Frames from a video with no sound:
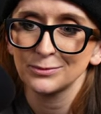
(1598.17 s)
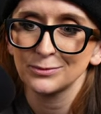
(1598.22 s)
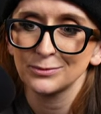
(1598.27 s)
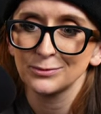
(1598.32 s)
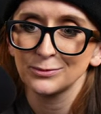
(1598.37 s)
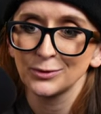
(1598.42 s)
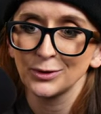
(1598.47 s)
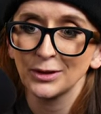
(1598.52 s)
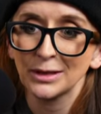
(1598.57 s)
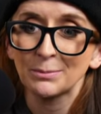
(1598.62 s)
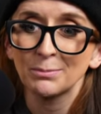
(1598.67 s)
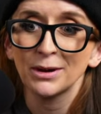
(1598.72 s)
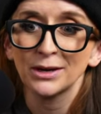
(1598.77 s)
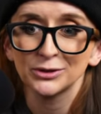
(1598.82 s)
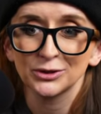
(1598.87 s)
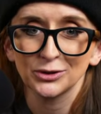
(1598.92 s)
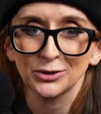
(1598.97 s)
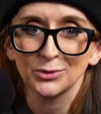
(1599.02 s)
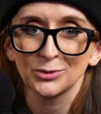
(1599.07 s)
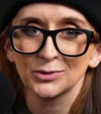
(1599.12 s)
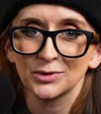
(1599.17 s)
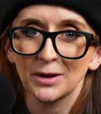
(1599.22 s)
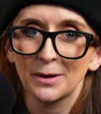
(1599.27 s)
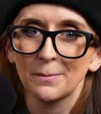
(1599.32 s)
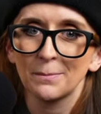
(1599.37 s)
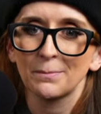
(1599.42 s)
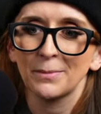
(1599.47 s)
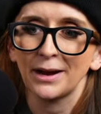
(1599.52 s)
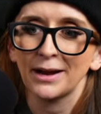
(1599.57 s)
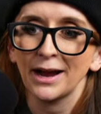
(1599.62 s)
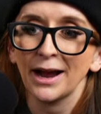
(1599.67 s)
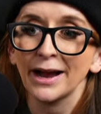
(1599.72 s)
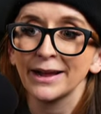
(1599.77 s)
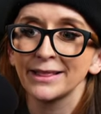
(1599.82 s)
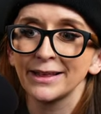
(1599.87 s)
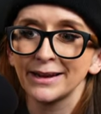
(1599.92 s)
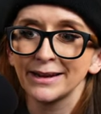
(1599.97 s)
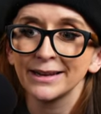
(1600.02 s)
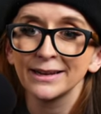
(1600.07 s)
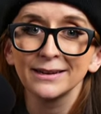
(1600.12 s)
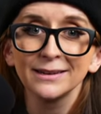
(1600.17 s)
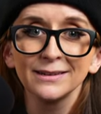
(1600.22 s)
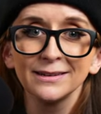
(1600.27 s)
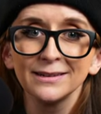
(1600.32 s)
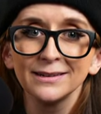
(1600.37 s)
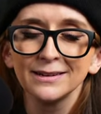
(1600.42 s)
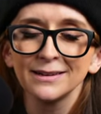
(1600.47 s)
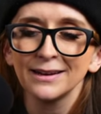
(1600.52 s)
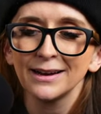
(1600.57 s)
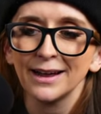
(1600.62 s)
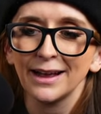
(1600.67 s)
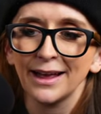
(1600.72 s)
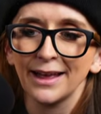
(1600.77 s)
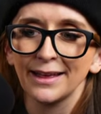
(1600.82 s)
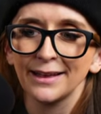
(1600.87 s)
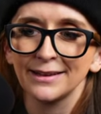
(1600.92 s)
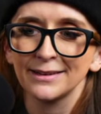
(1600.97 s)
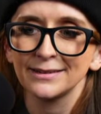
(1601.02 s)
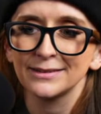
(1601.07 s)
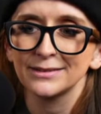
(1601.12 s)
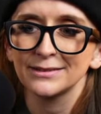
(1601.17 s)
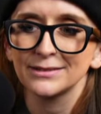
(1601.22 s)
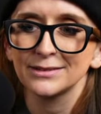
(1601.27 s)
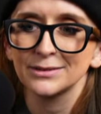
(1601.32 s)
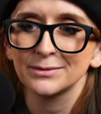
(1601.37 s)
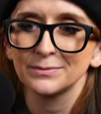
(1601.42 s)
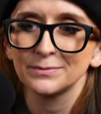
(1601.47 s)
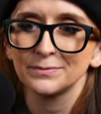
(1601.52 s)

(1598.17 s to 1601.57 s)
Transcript: really punch those up by highlighting and